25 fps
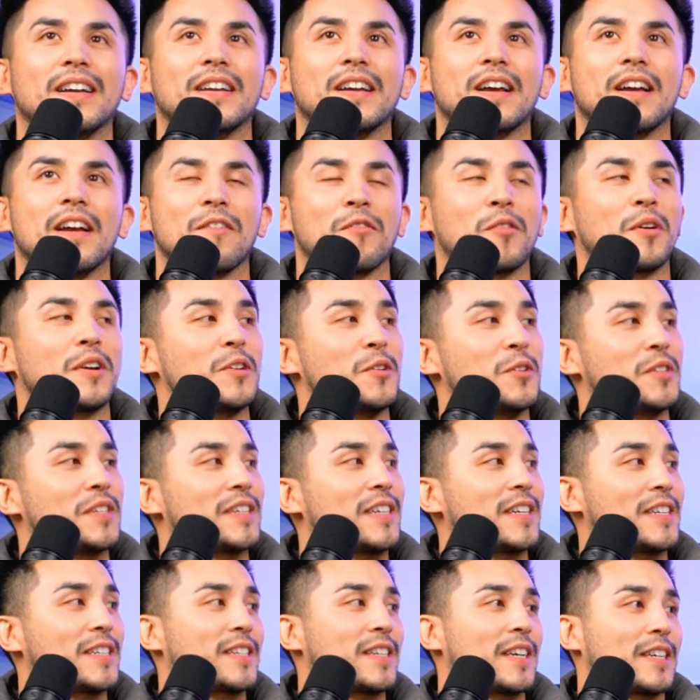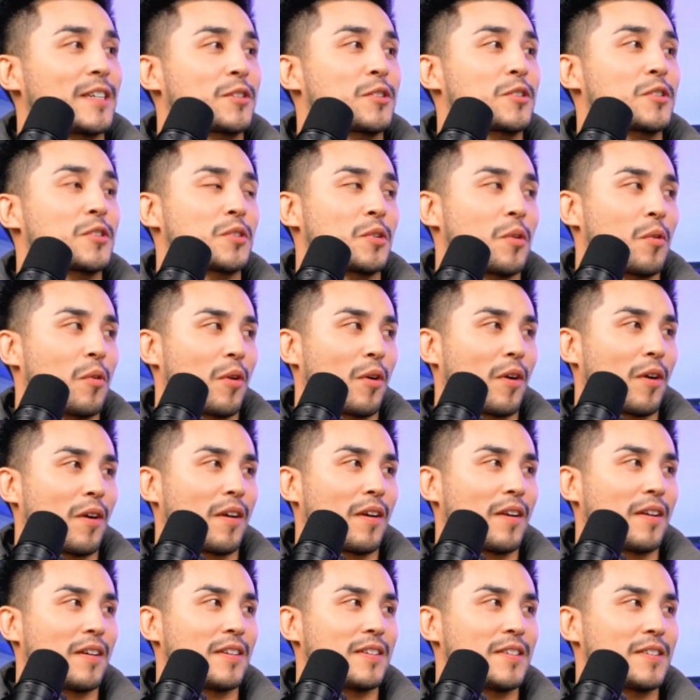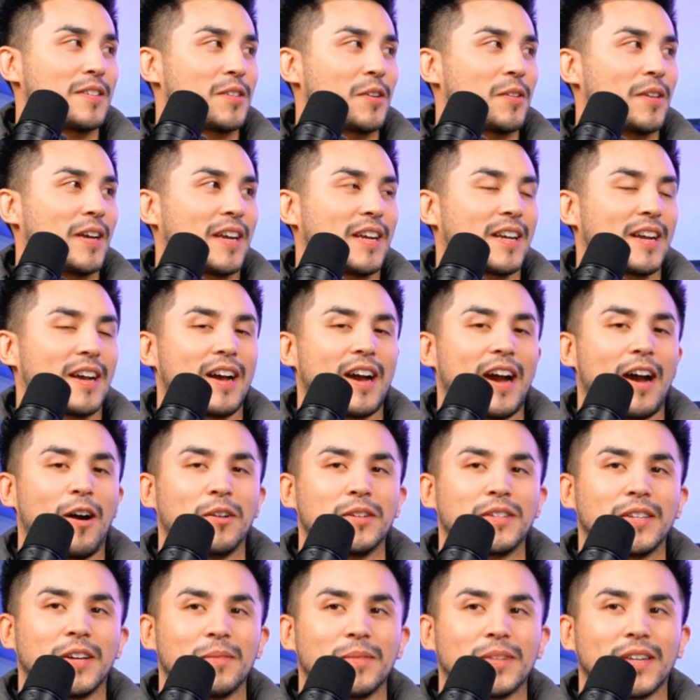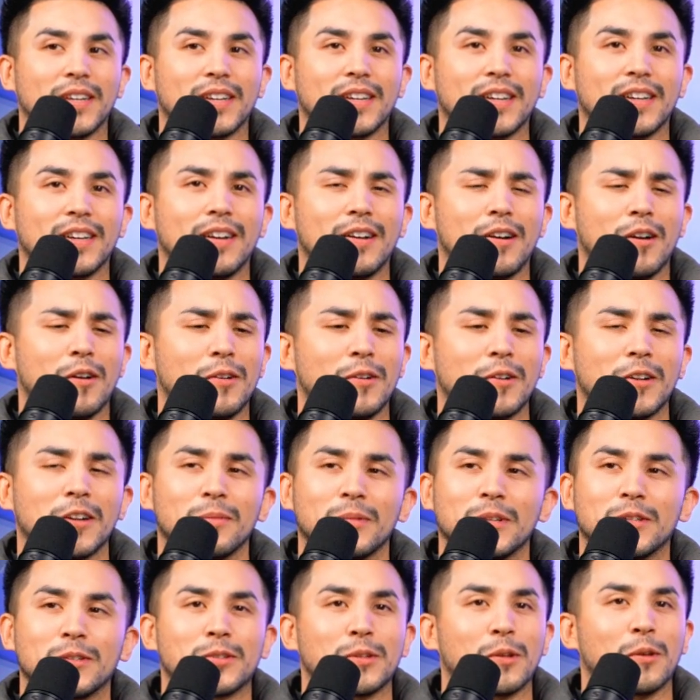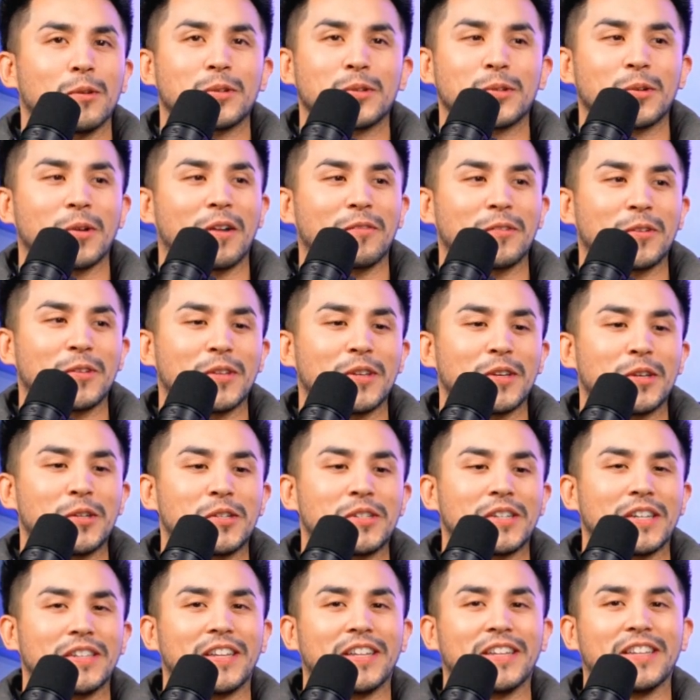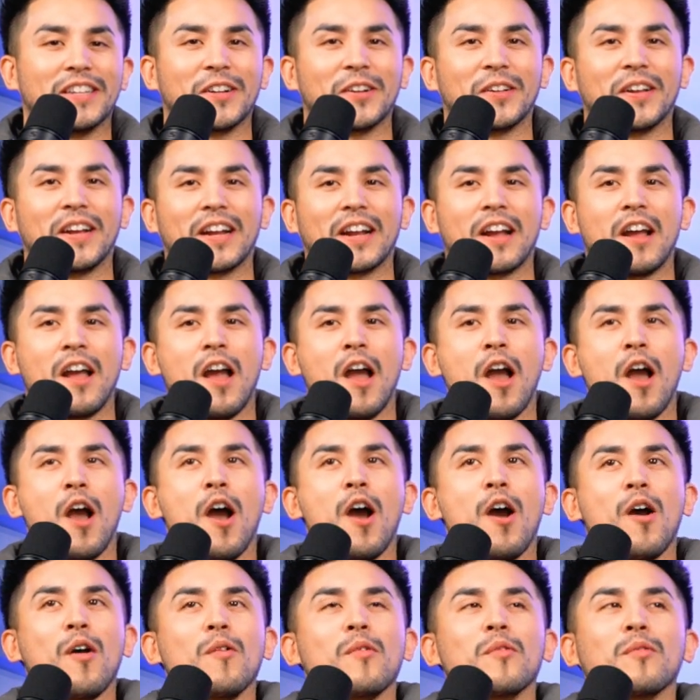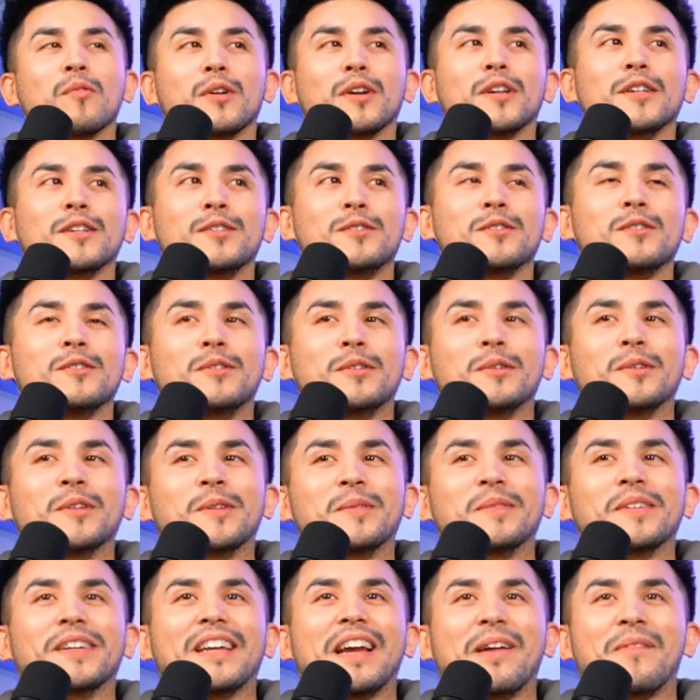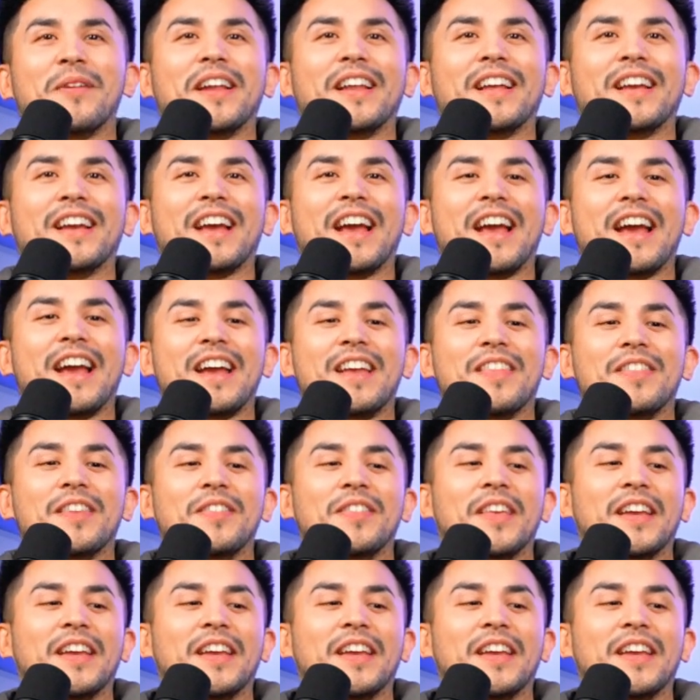everyone usually gets like sore. Okay. So like I'll tell them like, oh, you're going to be so sore after this. And then they're like, what did you do to me? But then